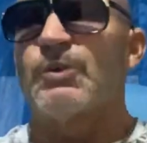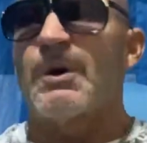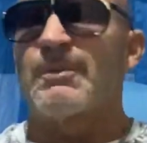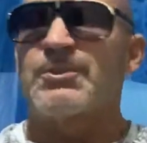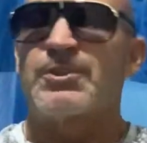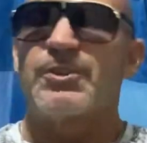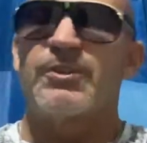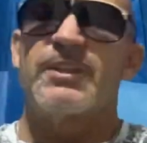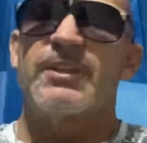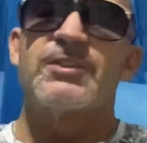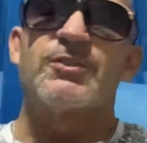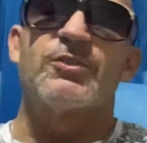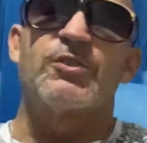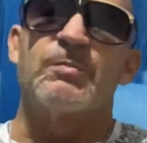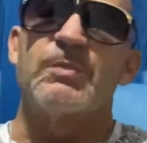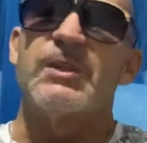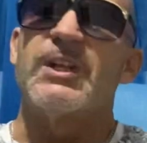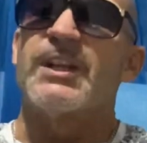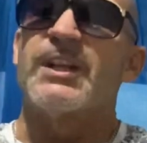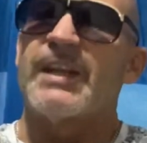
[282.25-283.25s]
I'm sure there's going to
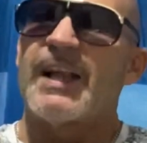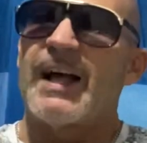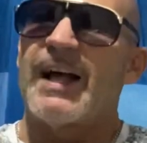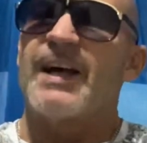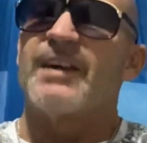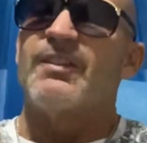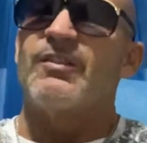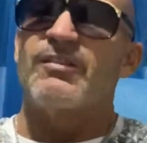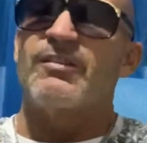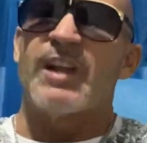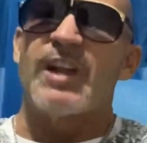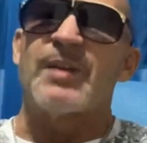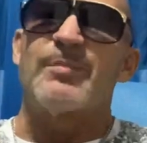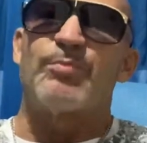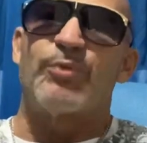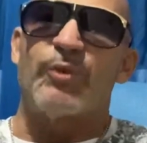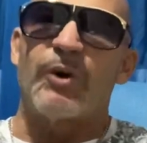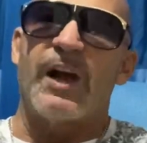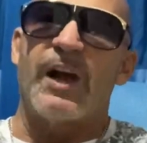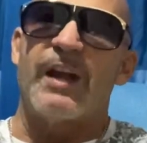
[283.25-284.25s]
be a lot of
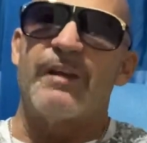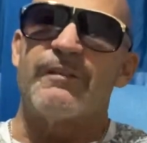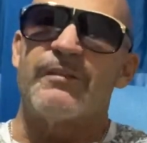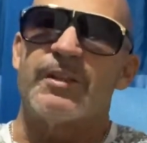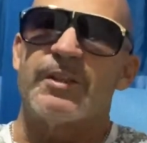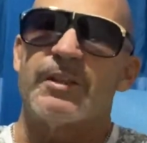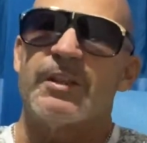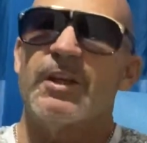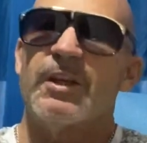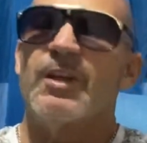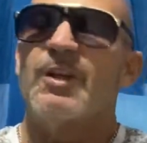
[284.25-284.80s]
private